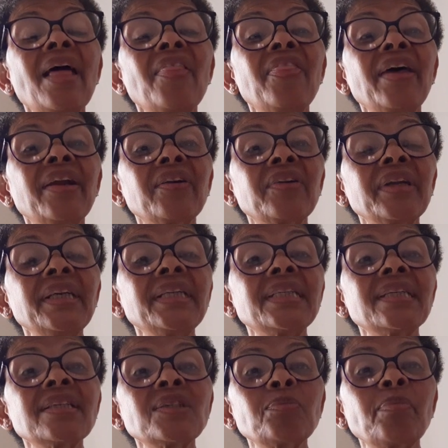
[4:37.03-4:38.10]
the
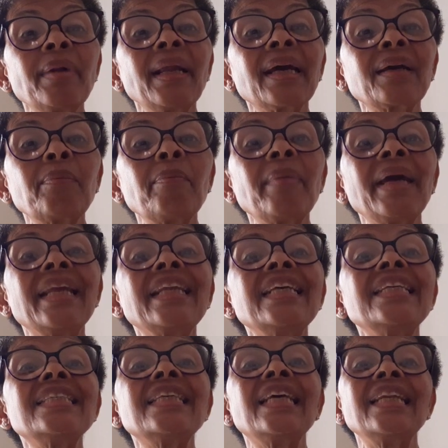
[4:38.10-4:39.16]
richest black man
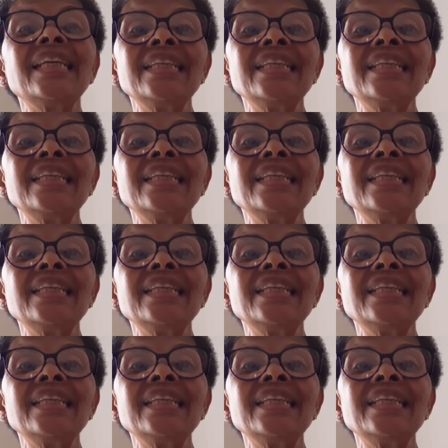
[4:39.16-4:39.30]
is an